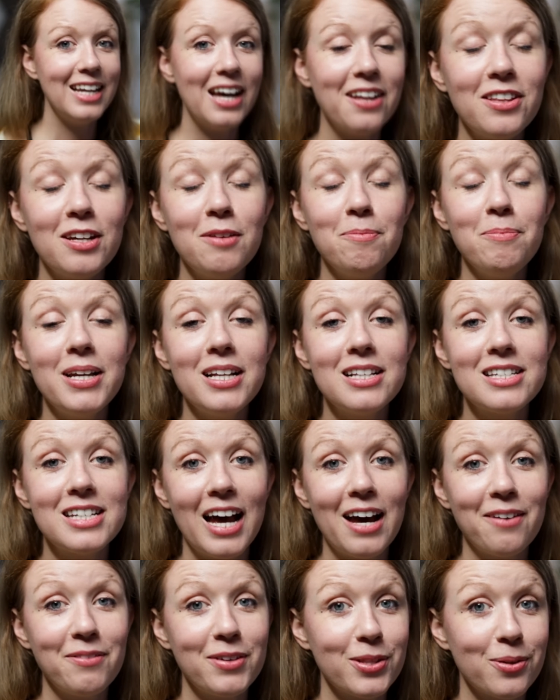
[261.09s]
Nothing beats
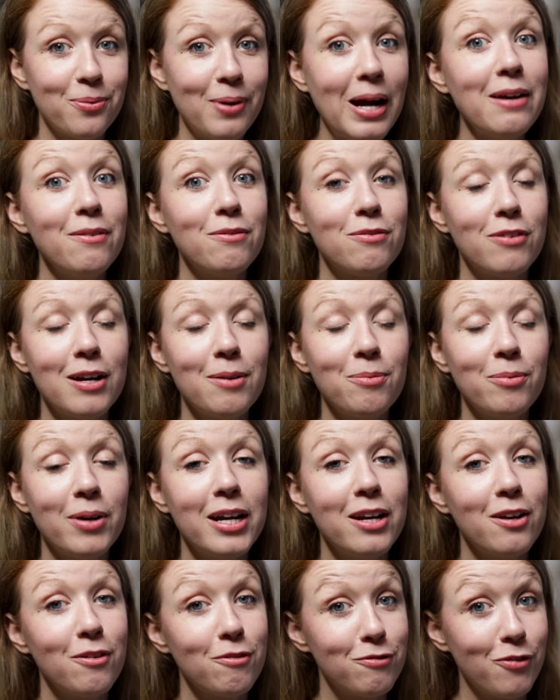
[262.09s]
having the right frame
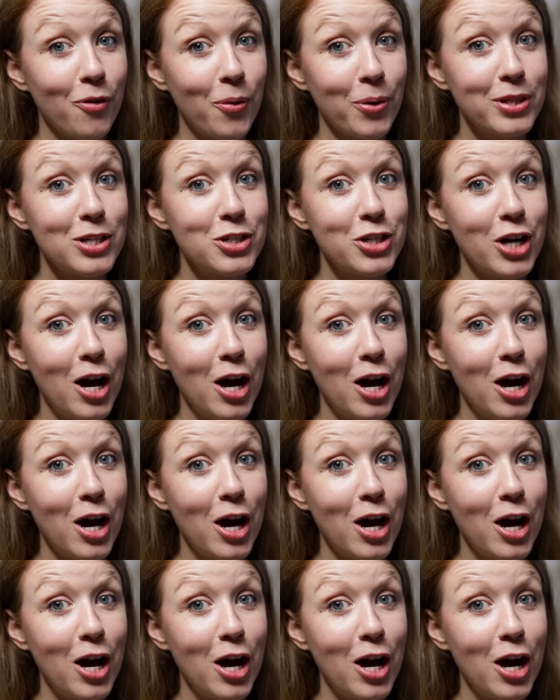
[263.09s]
rate for the